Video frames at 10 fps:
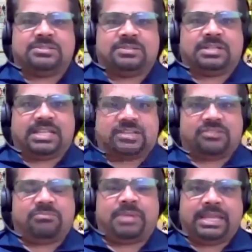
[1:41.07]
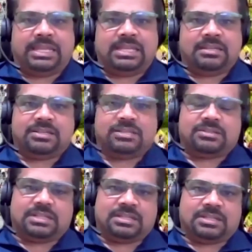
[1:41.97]
to addictive brain,
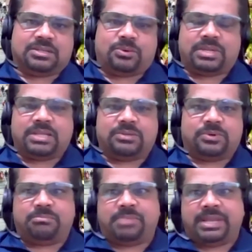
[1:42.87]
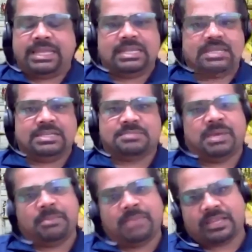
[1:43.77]
quote unquote brain, is
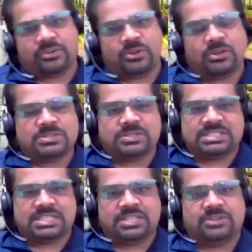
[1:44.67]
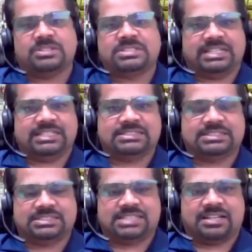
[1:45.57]
my background also is in
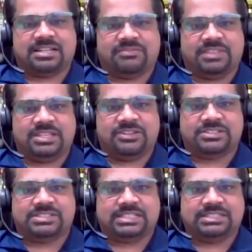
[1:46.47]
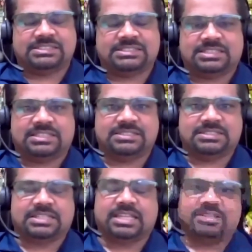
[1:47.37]
neuroscience. Started with neuroscience,
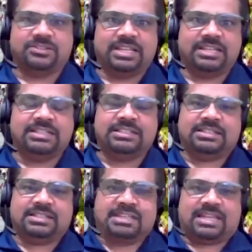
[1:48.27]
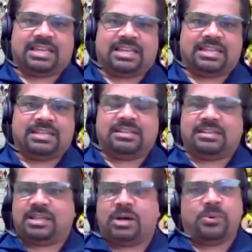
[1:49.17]
just like you did.
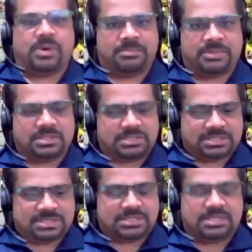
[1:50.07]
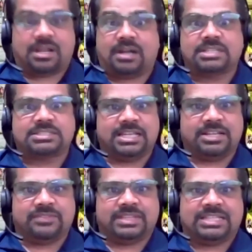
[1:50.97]
And now I'm on the dark side
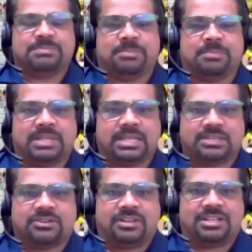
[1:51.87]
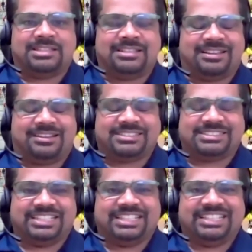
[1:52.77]
of things. People like to call it the dark
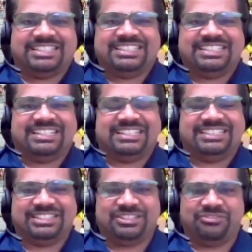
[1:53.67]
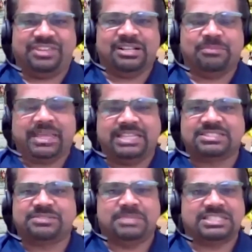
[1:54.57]
side, the field
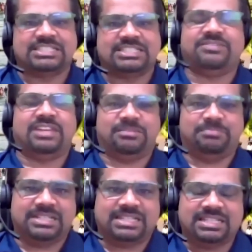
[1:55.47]
based of business development